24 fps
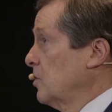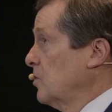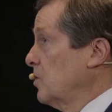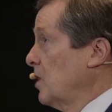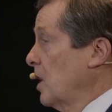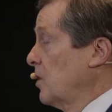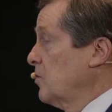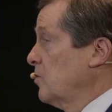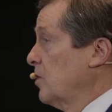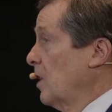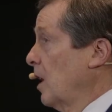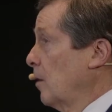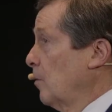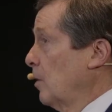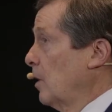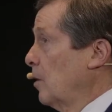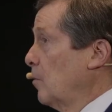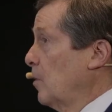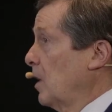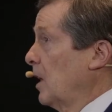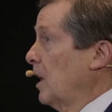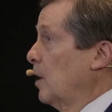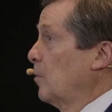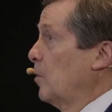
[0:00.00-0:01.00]
the suggestion I'm
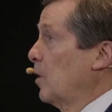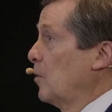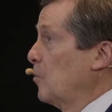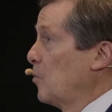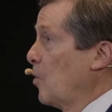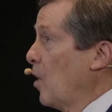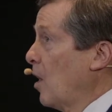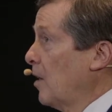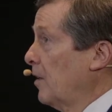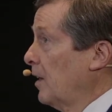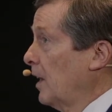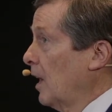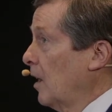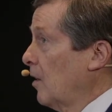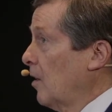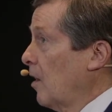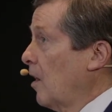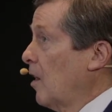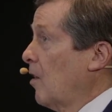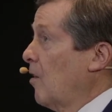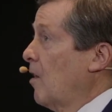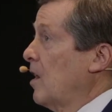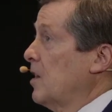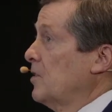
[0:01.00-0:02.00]
going to make about broadening out
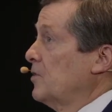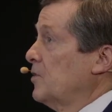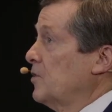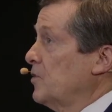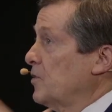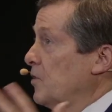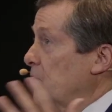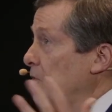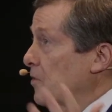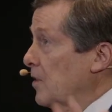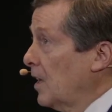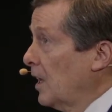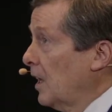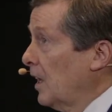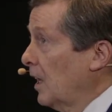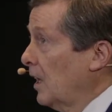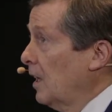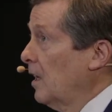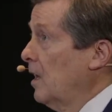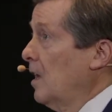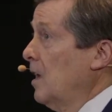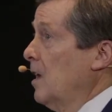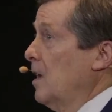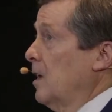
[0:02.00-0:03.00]
our horizons and
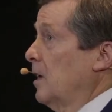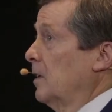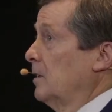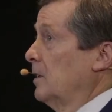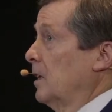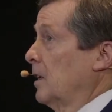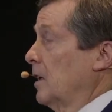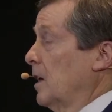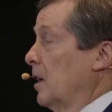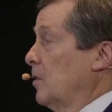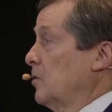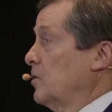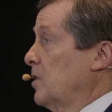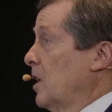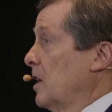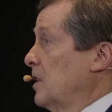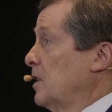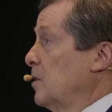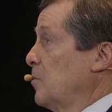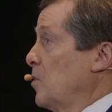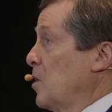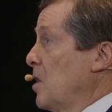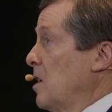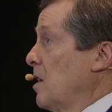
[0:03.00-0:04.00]
thinking a little
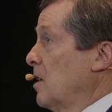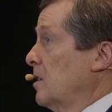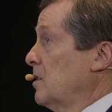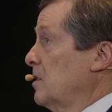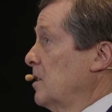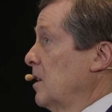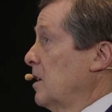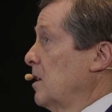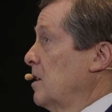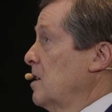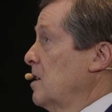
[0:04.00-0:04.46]
outside the box